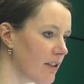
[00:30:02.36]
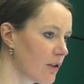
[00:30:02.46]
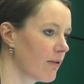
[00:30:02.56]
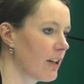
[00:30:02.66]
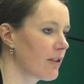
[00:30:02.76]
of
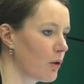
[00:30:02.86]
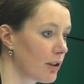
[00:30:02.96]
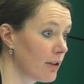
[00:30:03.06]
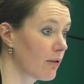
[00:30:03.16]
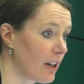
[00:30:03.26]

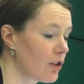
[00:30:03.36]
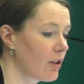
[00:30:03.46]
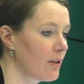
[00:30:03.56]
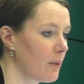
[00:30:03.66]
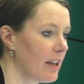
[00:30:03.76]
social
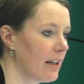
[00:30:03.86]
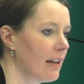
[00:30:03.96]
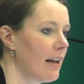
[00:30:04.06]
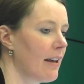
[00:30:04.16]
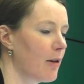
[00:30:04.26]
interventions
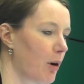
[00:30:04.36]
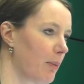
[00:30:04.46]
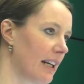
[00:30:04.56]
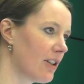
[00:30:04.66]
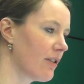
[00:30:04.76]
within the
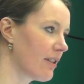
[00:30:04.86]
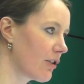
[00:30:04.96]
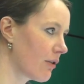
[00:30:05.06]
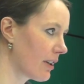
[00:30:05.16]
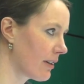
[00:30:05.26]

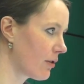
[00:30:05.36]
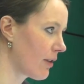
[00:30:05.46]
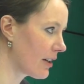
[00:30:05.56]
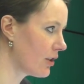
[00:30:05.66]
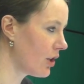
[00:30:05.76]
population-centric
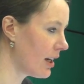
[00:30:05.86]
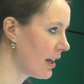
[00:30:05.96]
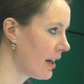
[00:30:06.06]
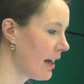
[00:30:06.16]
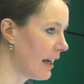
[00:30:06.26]
strategy
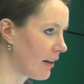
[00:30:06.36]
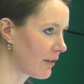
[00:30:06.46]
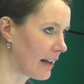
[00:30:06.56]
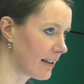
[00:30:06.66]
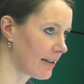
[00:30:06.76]
in
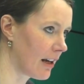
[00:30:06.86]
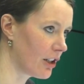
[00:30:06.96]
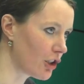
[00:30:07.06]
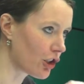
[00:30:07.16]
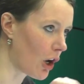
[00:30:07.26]
Afghanistan,
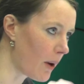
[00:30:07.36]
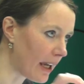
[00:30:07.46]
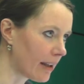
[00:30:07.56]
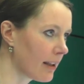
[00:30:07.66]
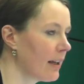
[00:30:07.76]
and
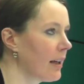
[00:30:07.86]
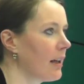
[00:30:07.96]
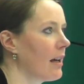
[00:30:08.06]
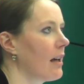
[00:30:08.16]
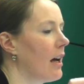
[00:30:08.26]
showing
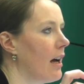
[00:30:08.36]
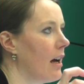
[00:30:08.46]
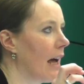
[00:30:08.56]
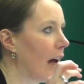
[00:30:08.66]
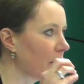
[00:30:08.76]

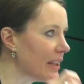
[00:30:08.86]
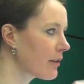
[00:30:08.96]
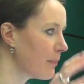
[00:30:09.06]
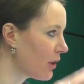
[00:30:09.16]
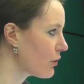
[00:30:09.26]
how these
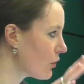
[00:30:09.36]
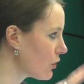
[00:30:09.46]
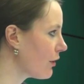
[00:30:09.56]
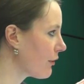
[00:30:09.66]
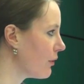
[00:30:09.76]
can be
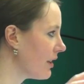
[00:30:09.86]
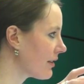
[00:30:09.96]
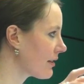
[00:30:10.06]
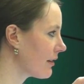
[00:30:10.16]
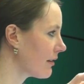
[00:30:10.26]
understood through this